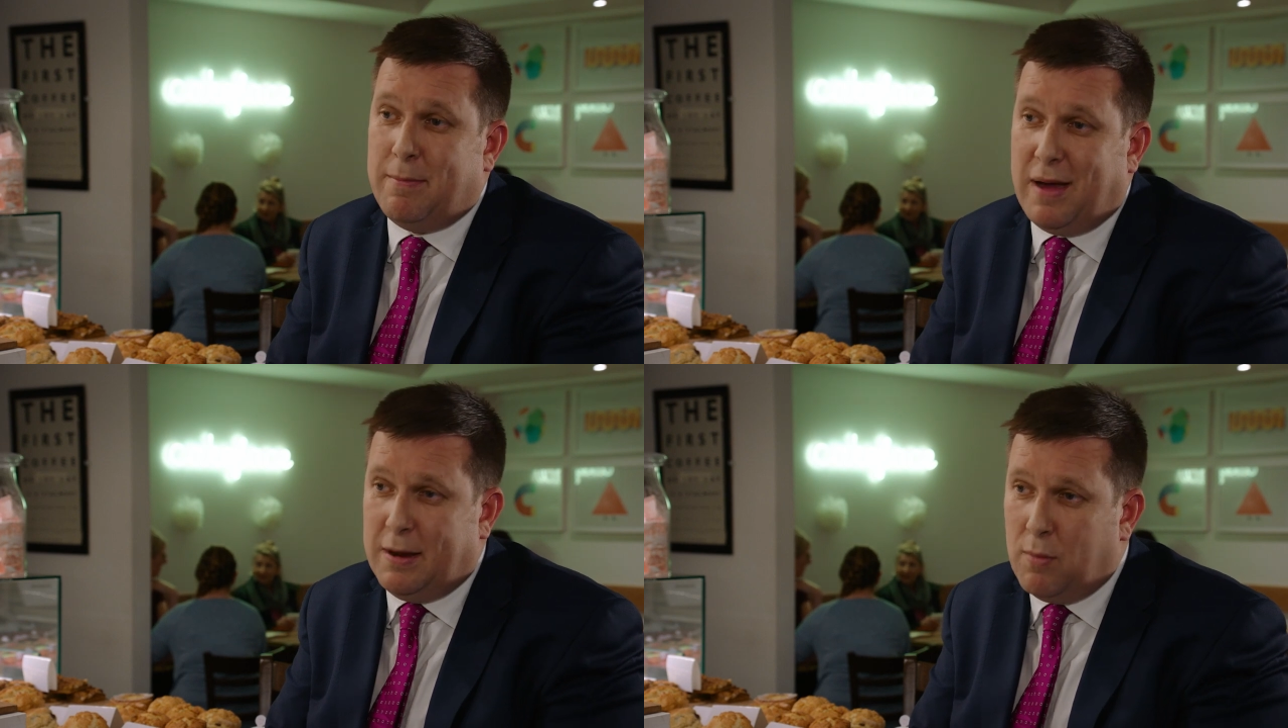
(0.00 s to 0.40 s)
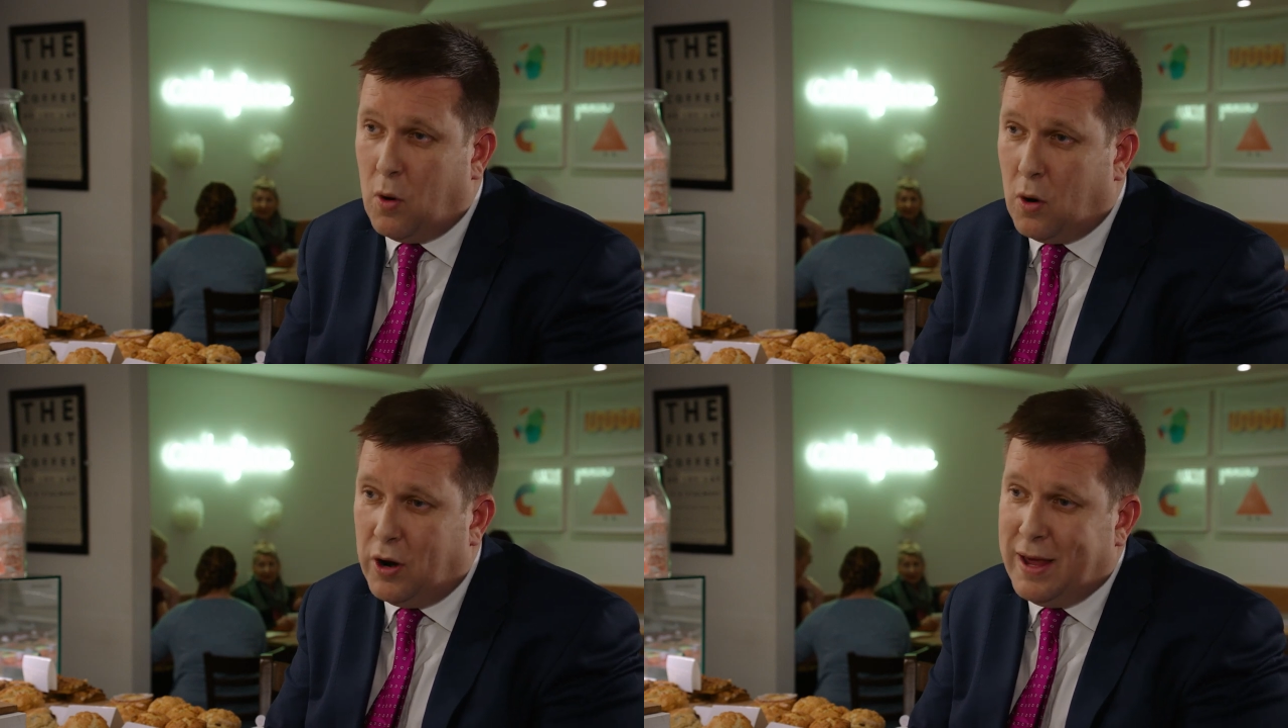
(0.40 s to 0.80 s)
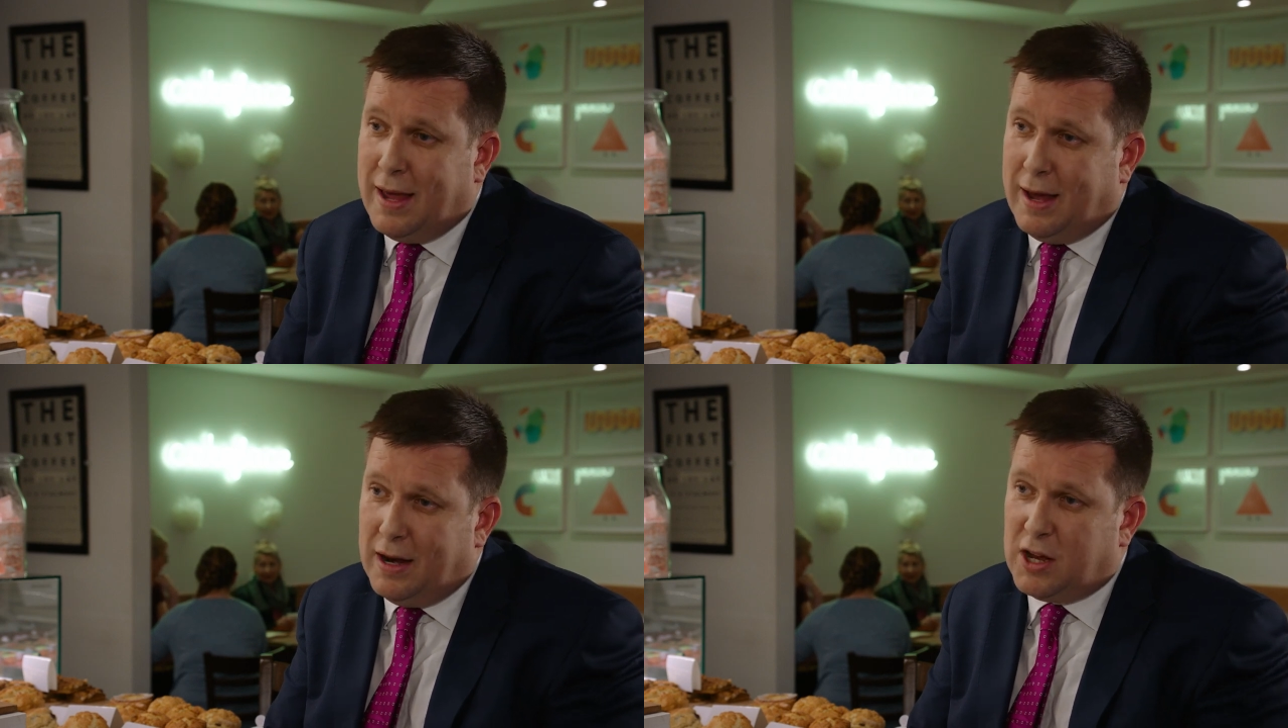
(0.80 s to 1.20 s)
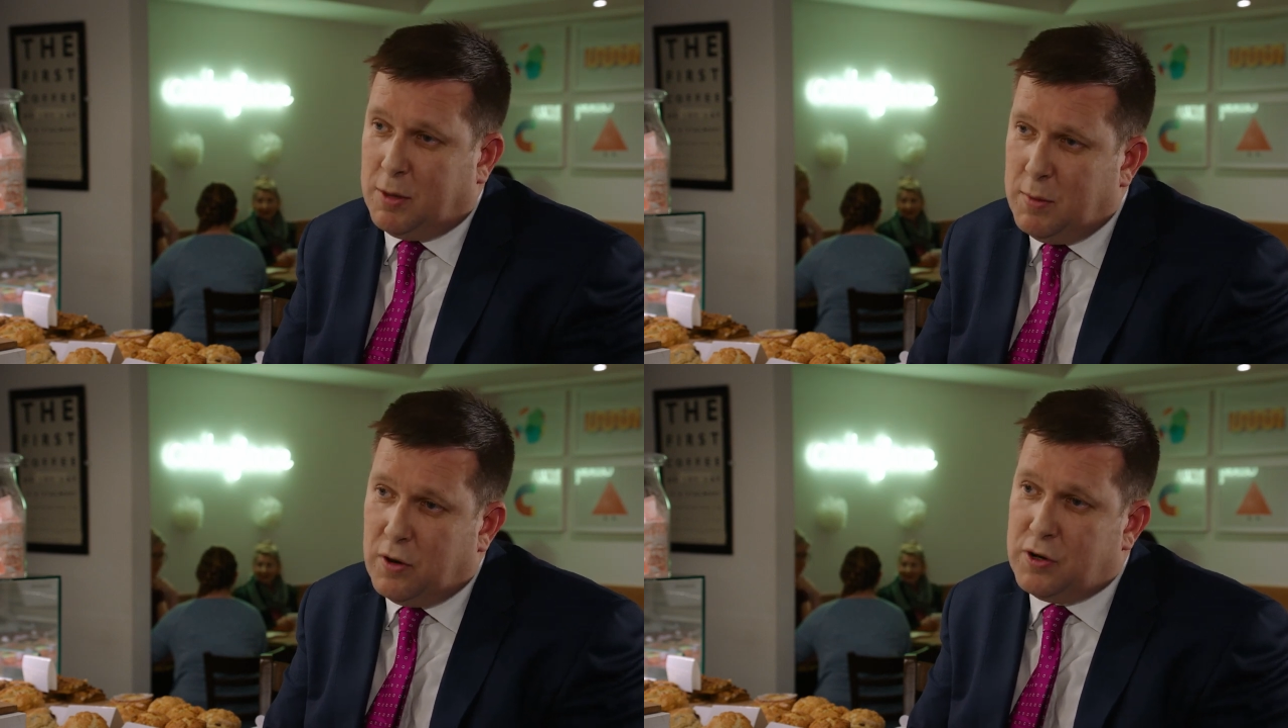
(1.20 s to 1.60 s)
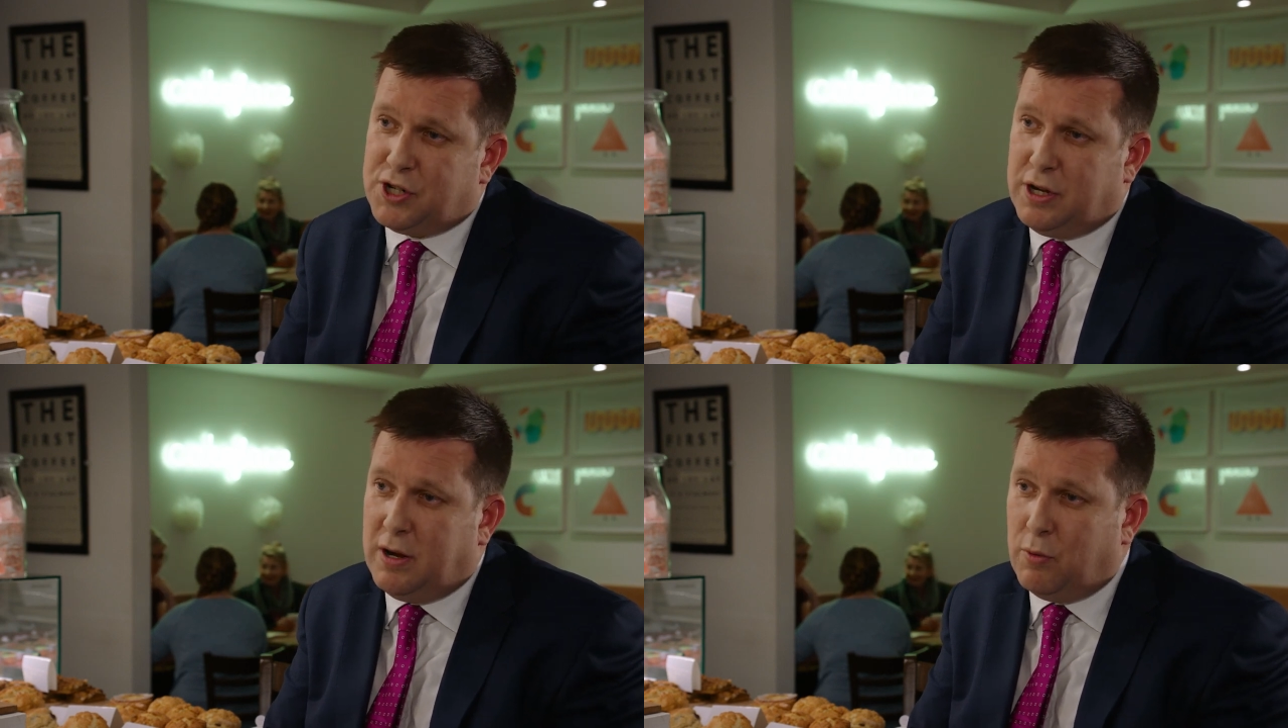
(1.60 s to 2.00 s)
many more in a
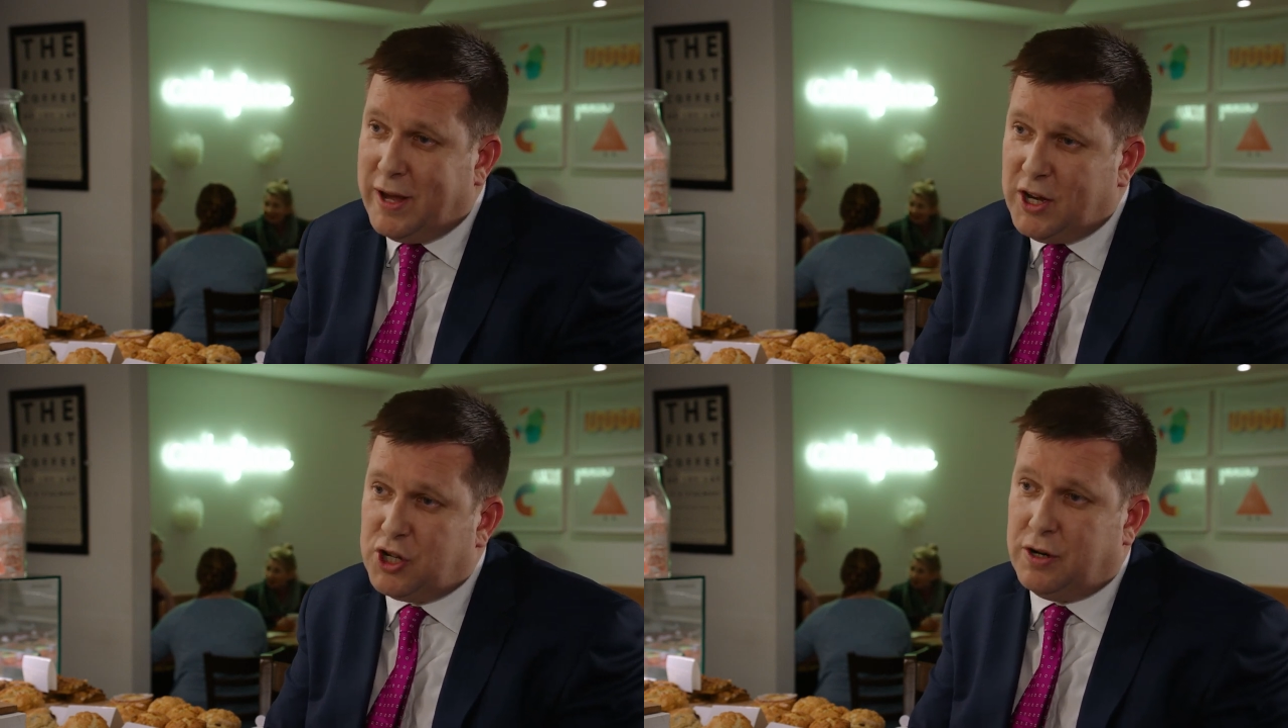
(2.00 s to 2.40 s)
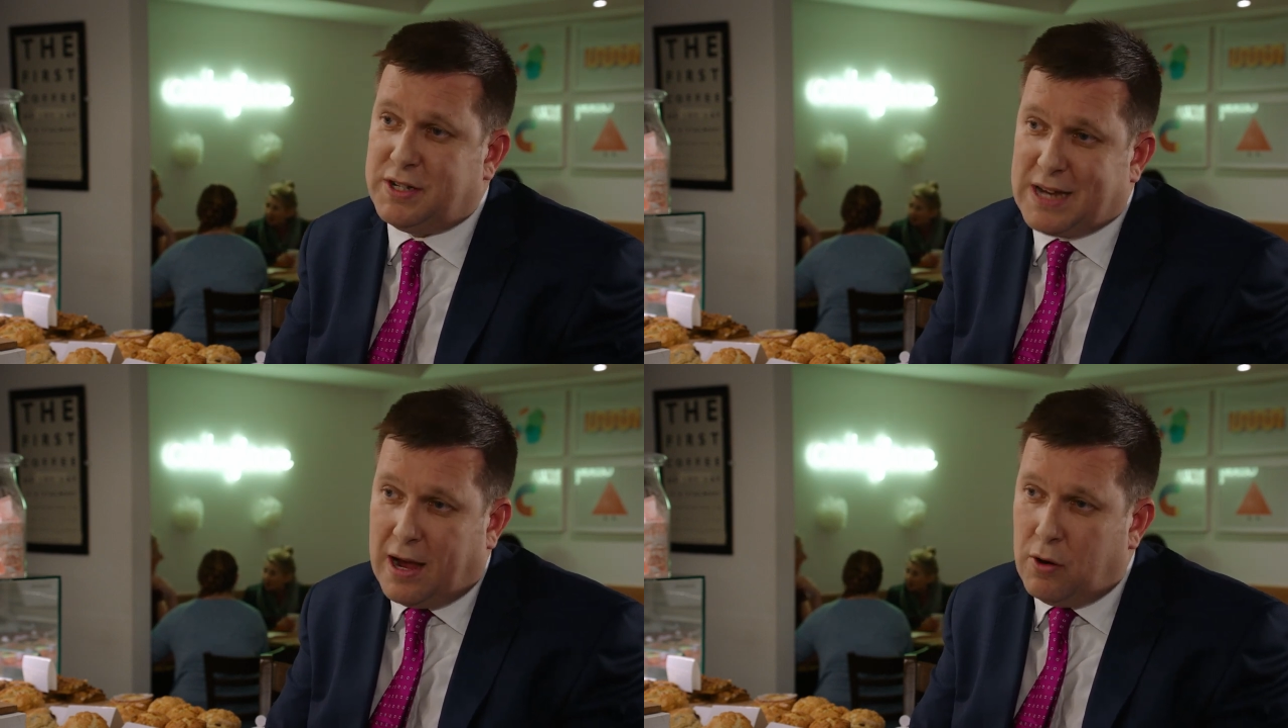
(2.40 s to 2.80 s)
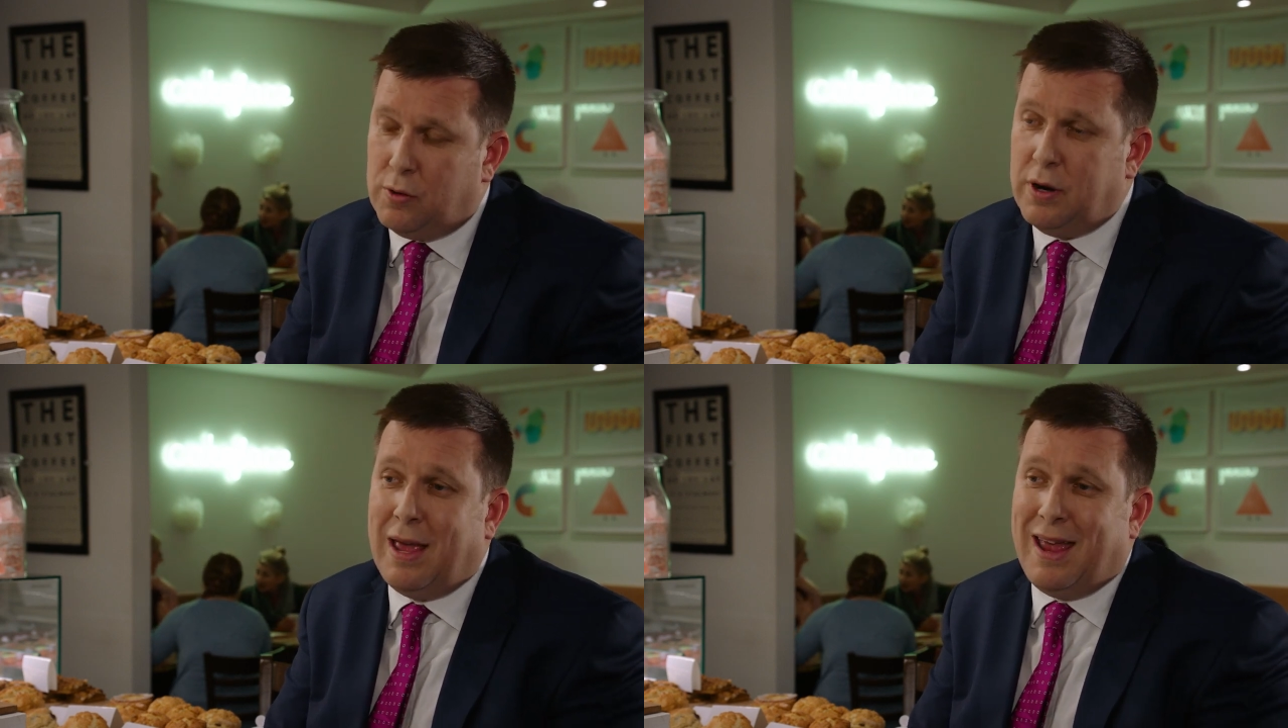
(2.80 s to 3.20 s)
community, a region, a town,